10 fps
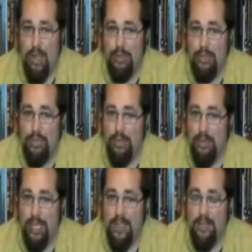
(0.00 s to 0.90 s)
own
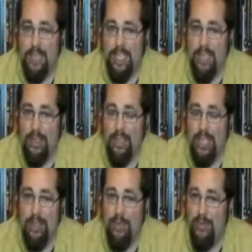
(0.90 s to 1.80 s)
story of the guilt
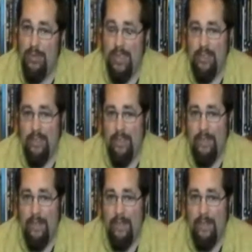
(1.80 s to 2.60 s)
that you feel